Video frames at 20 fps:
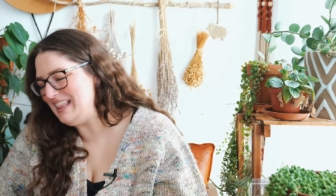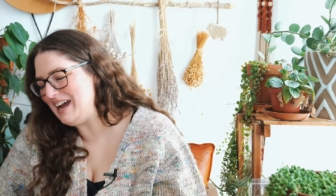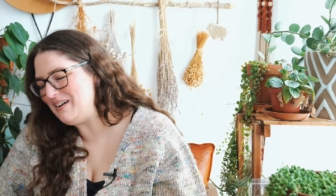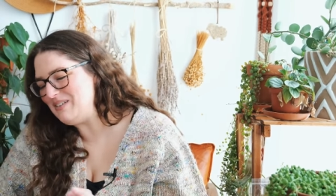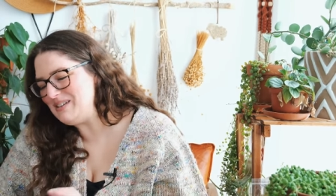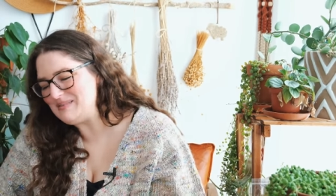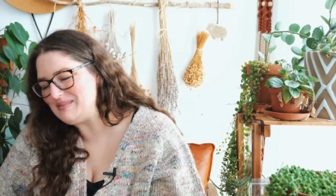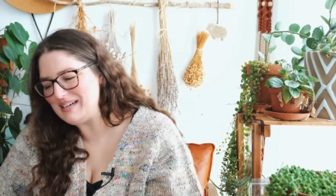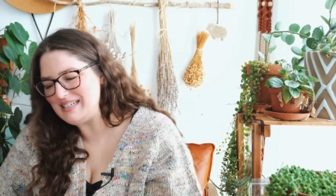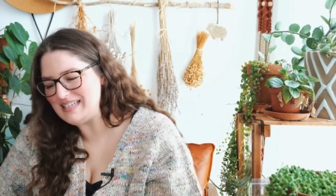That
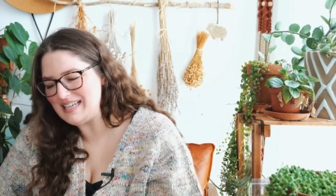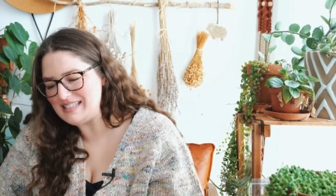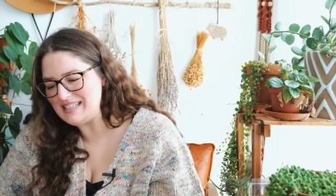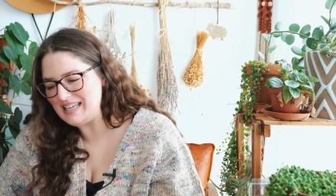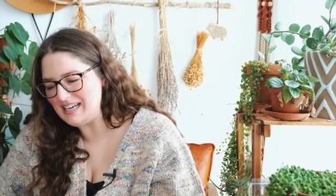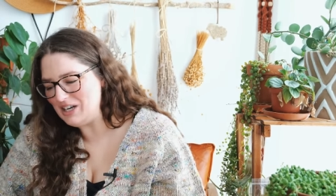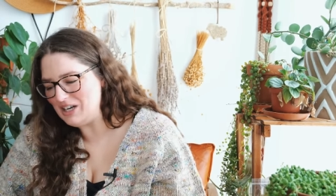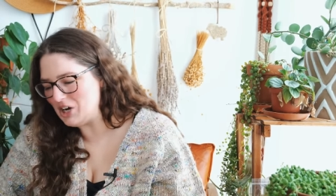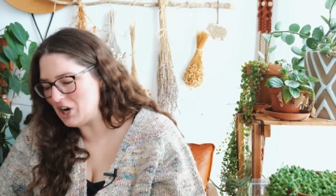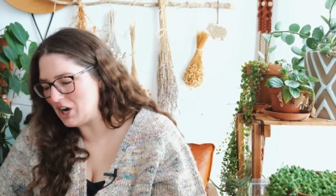was my
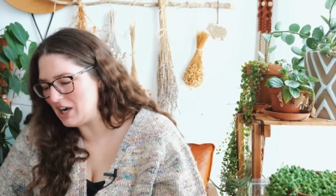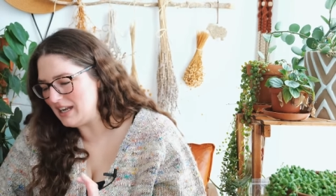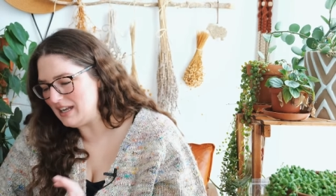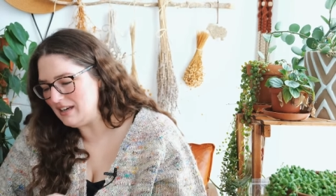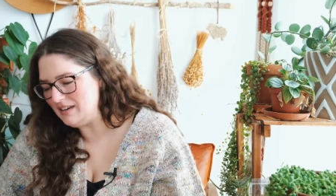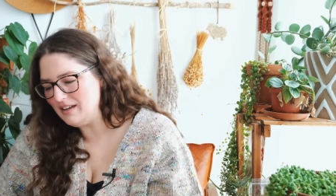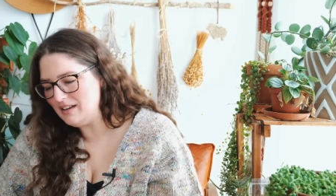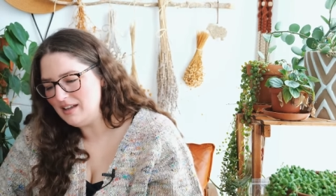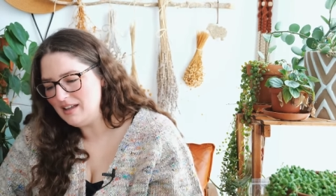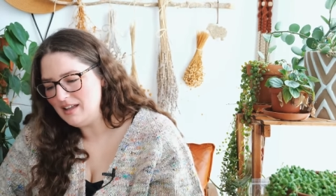tessellated
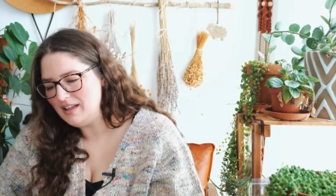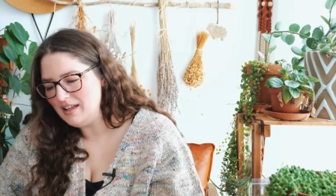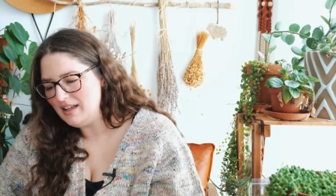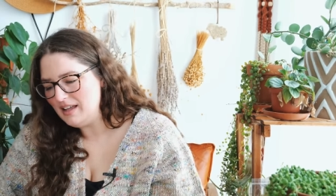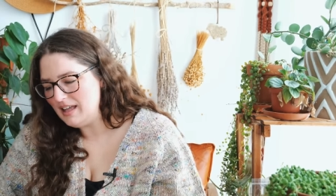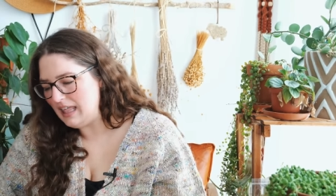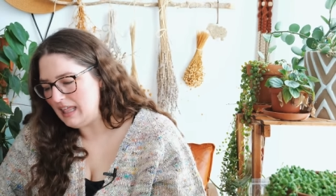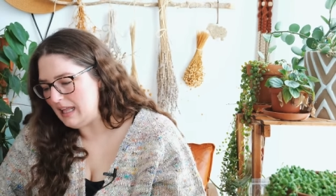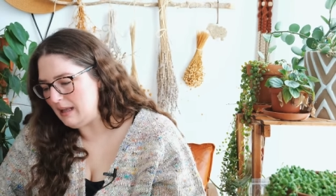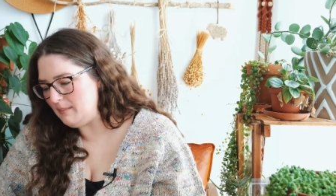cardigan.
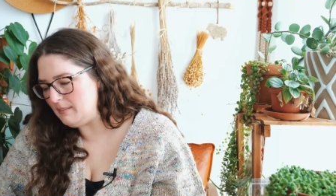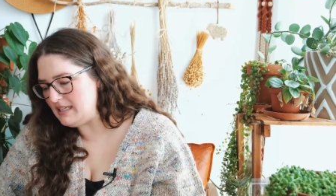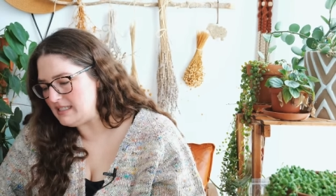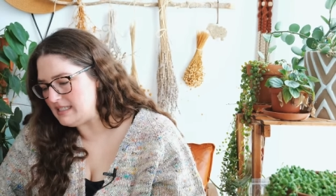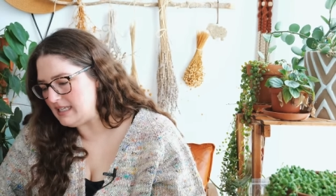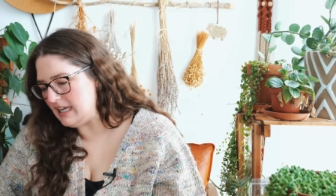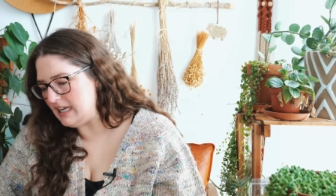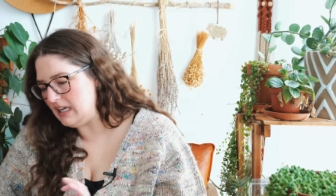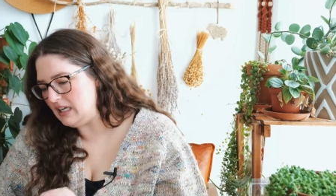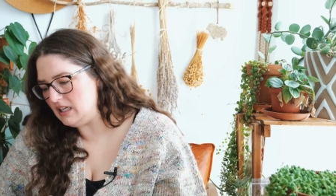Let me
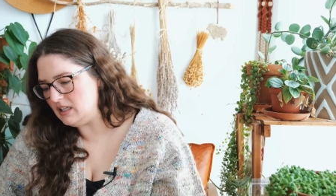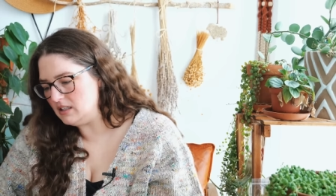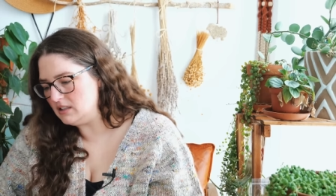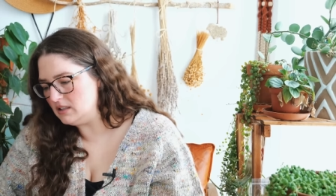see.